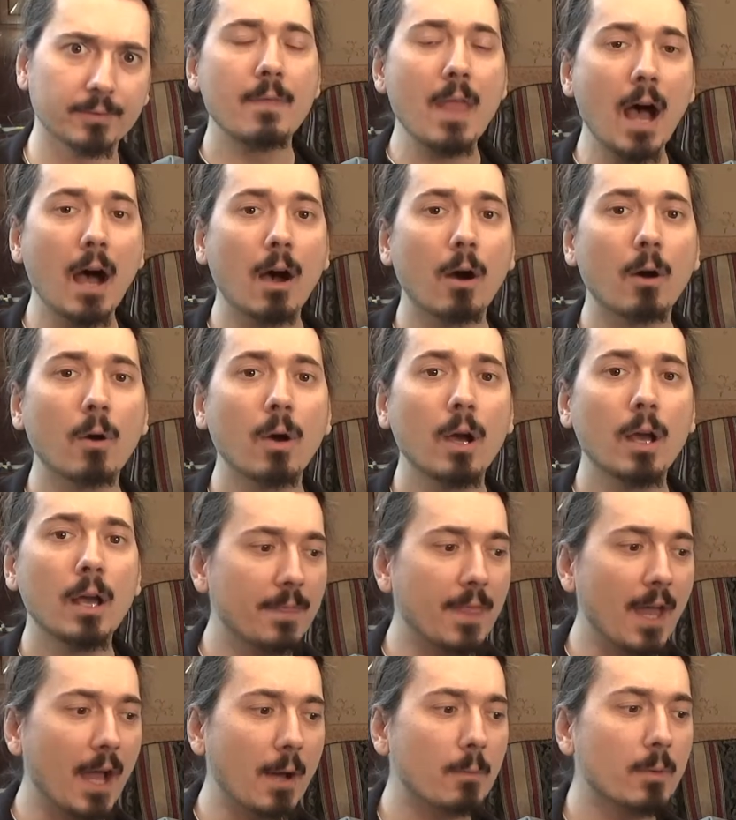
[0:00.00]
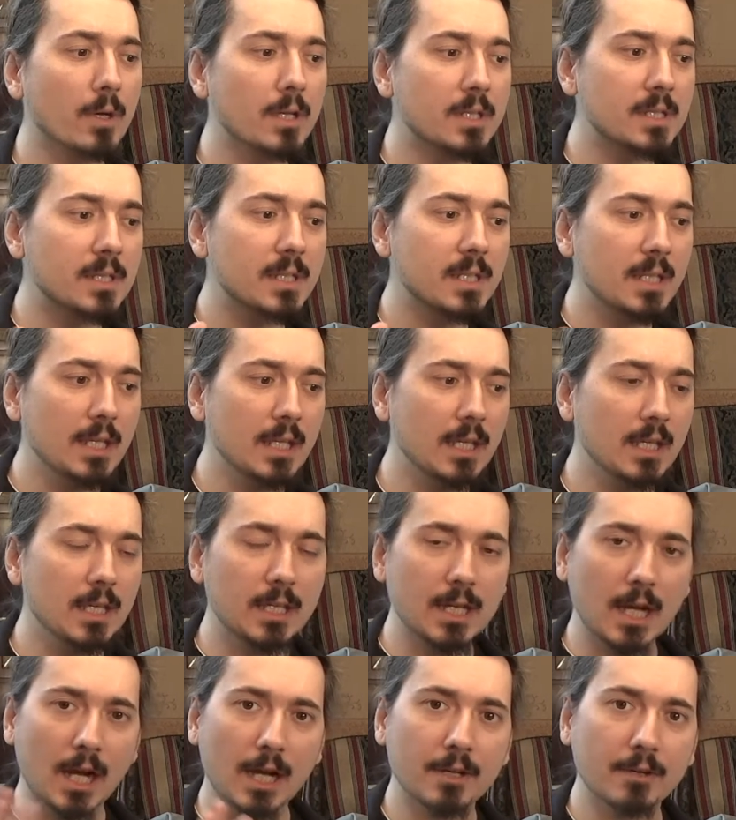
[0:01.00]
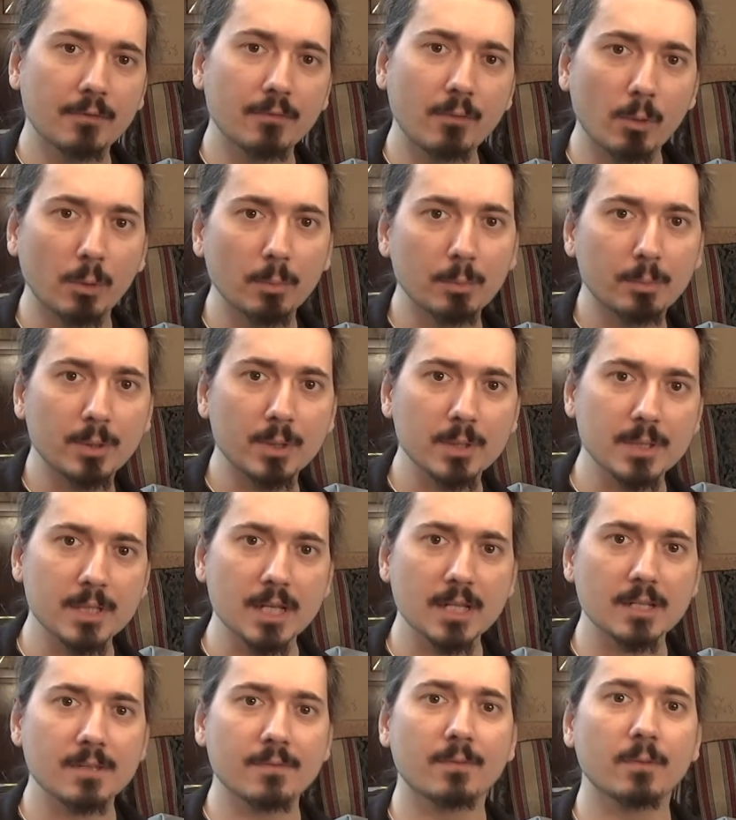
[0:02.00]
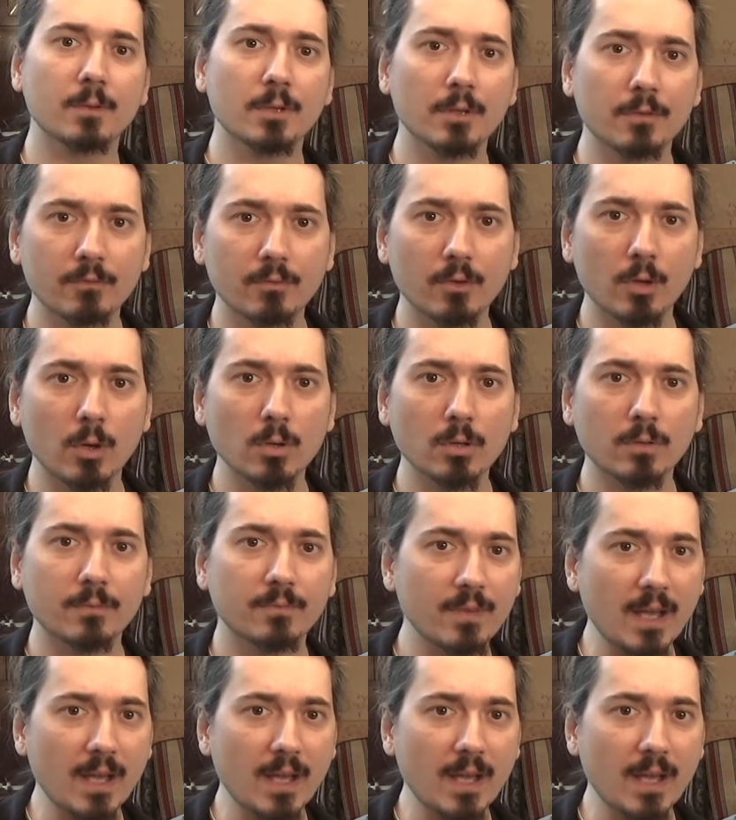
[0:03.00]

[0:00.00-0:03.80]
Now, that was the kind of old process for the vlog.